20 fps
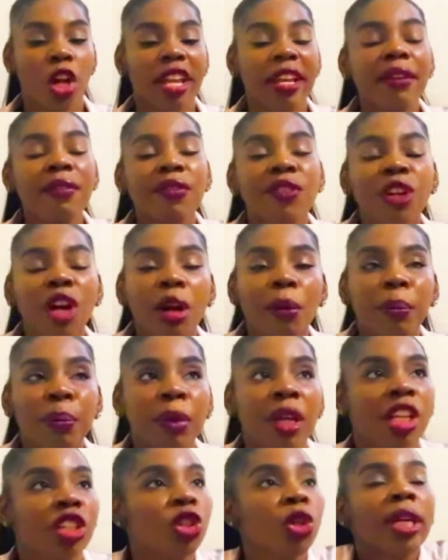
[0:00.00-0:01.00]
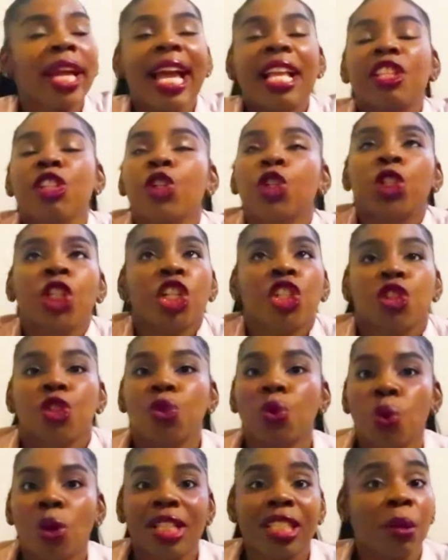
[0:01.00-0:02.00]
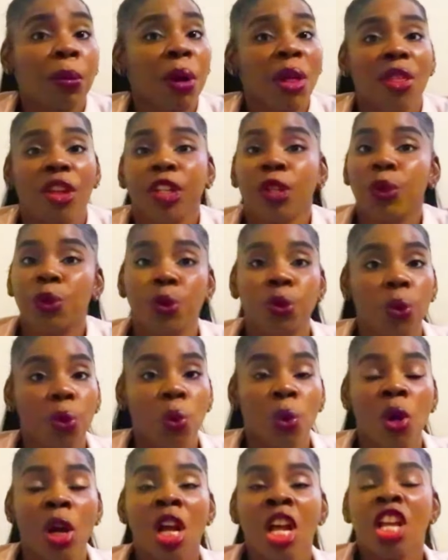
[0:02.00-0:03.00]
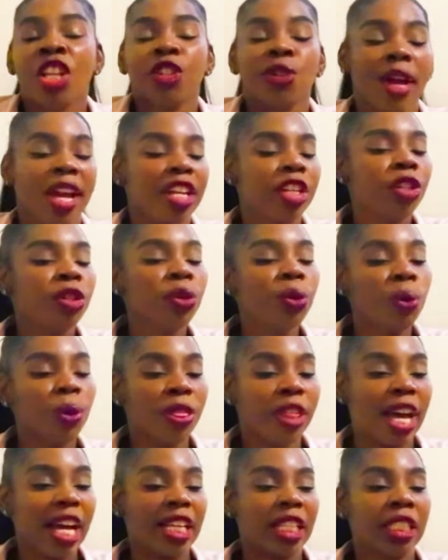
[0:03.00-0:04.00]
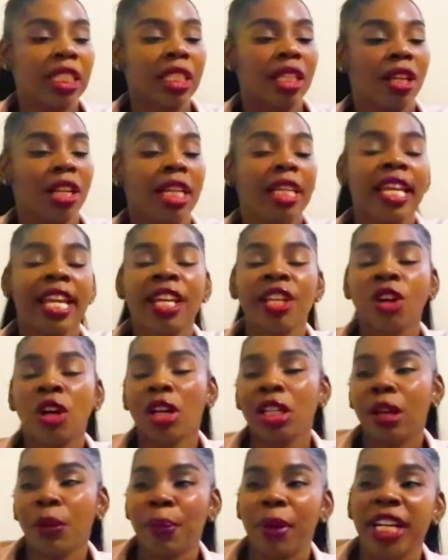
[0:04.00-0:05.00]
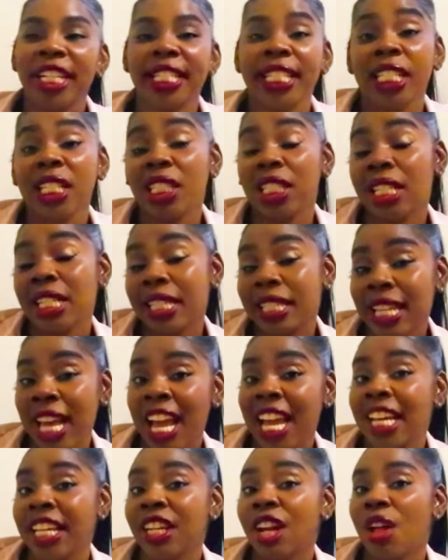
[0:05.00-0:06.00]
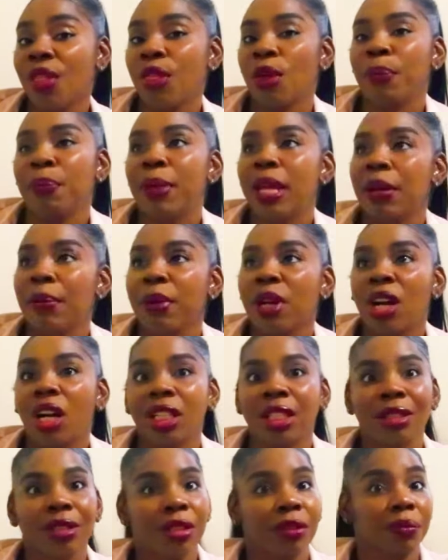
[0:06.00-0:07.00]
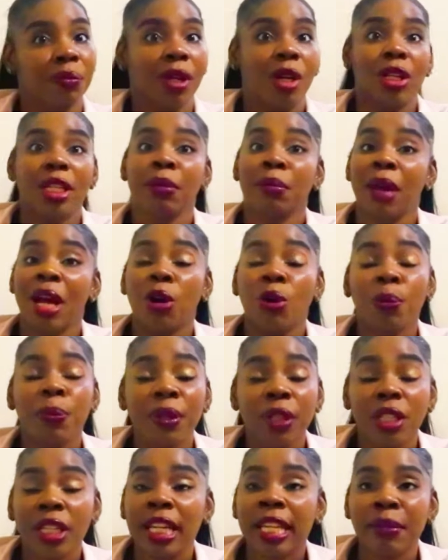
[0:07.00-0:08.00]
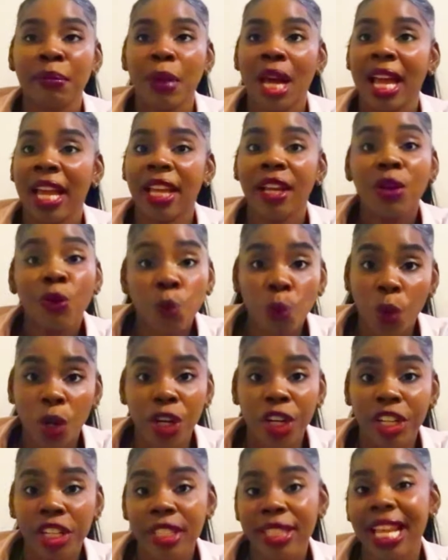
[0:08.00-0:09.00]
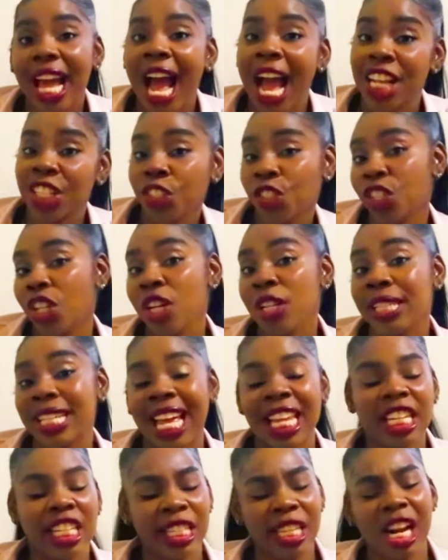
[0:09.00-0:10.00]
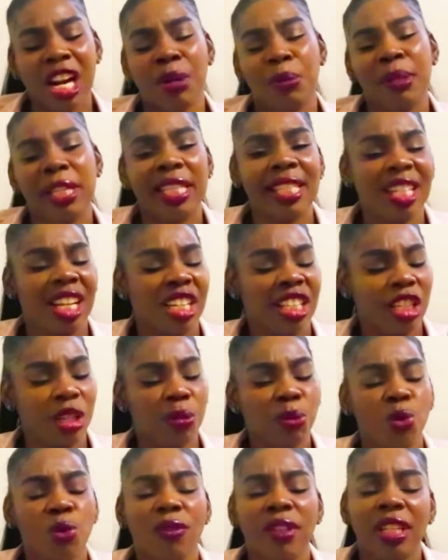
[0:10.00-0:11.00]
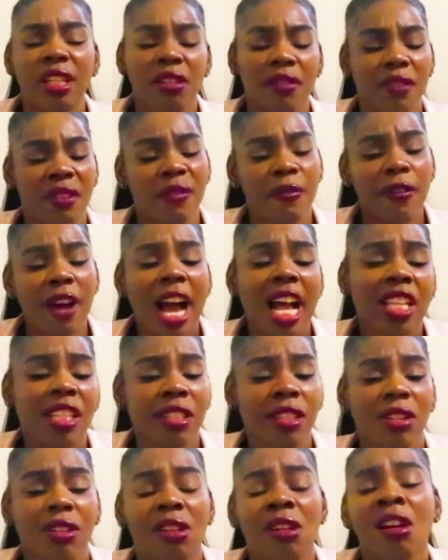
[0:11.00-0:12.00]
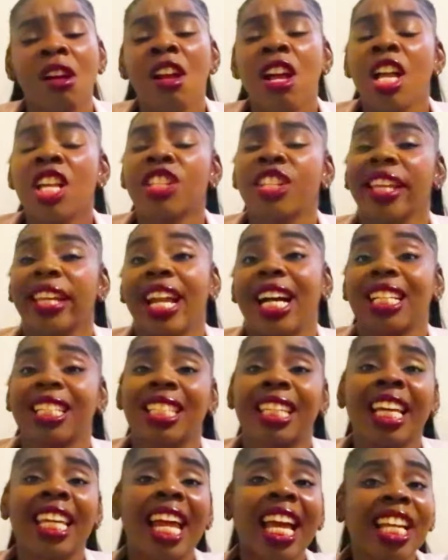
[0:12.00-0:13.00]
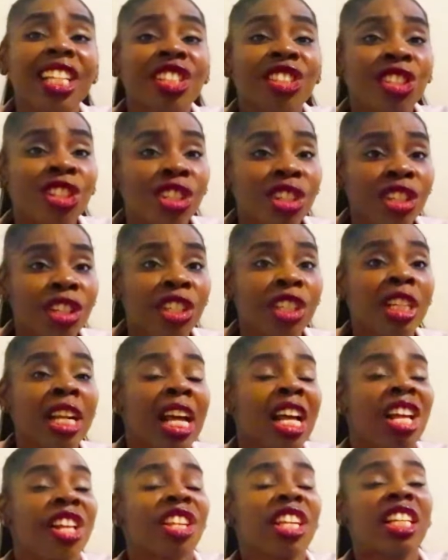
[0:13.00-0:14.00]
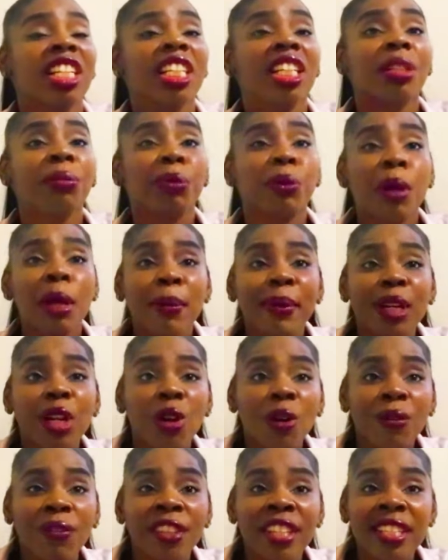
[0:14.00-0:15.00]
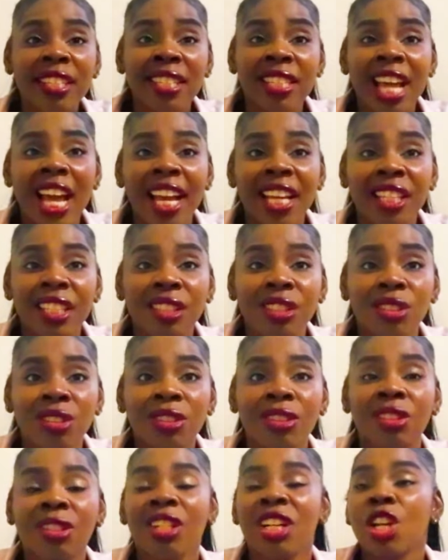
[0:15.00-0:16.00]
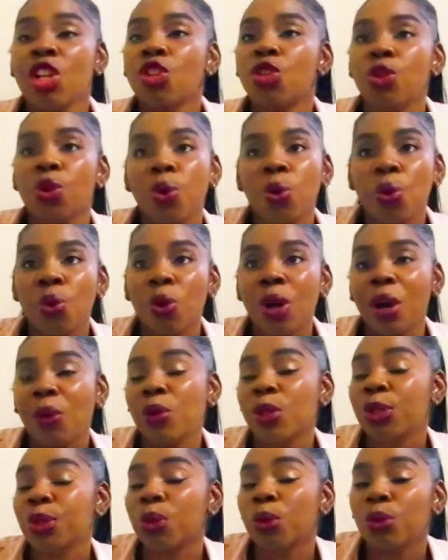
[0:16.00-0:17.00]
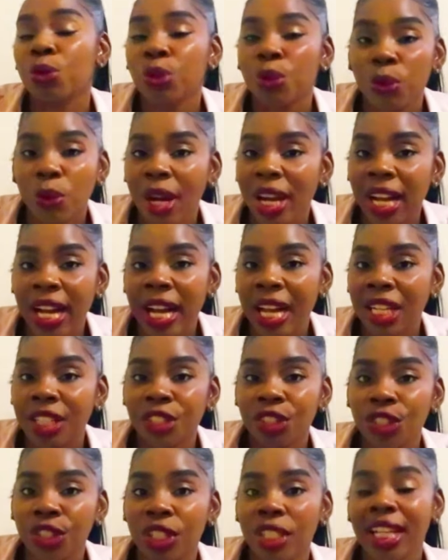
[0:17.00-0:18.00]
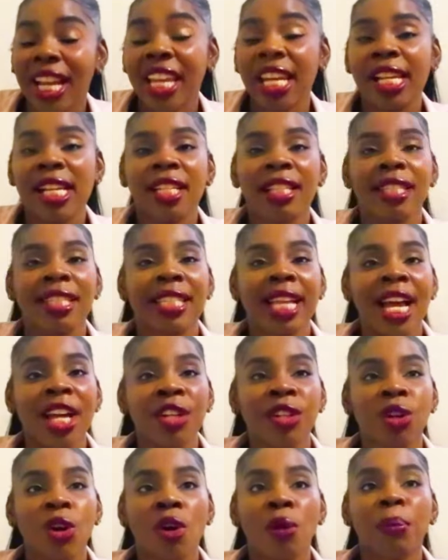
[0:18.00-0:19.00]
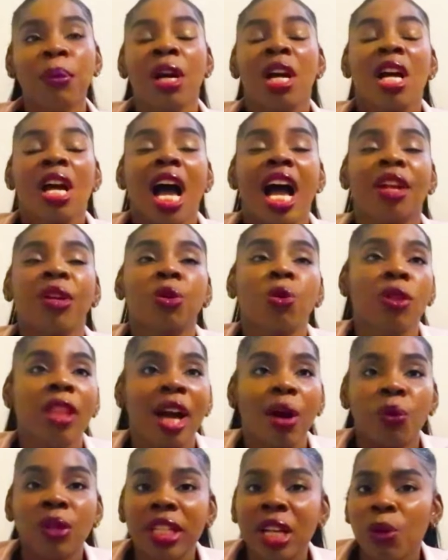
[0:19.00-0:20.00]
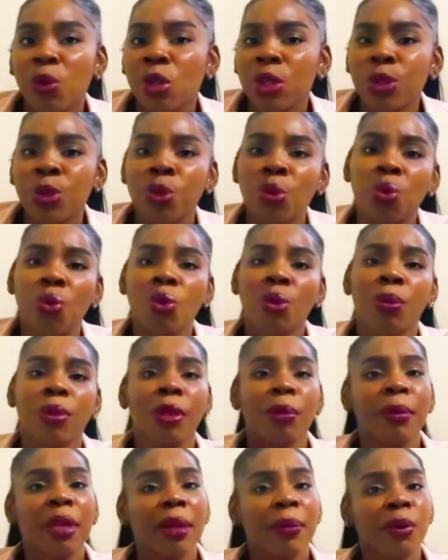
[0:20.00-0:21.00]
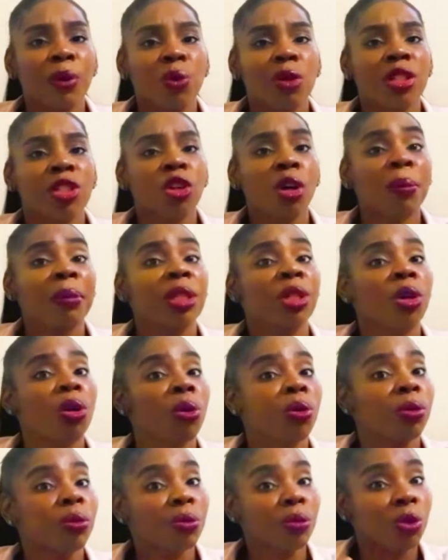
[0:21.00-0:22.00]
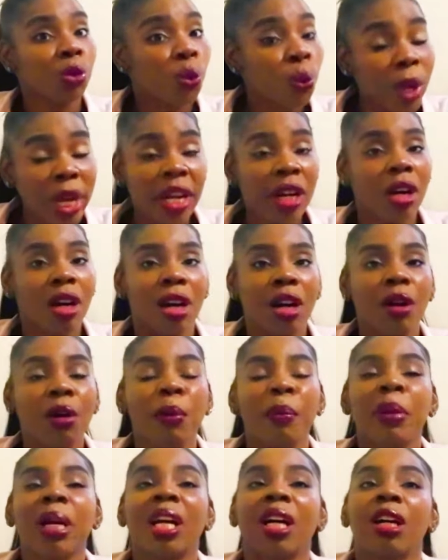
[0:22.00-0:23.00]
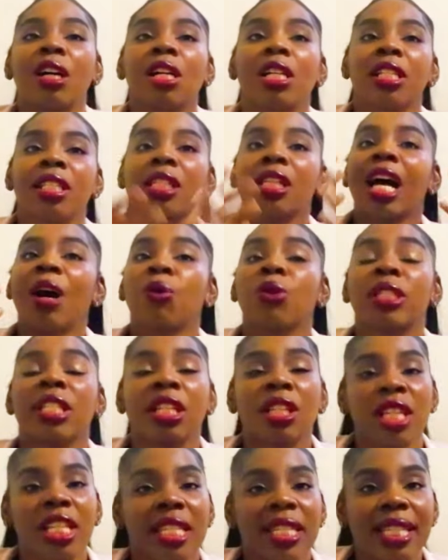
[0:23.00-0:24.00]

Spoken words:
if you just know. As a mother, you know. So I knew that laying on a particular side, the baby got, in my words, anxious, and his heartbeat started moving even faster. So that's, can I turn? Baby love this side, No, I was told no, I can't turn. Can I stand up? I know that when I was home, the baby was coming down quicker because I was in the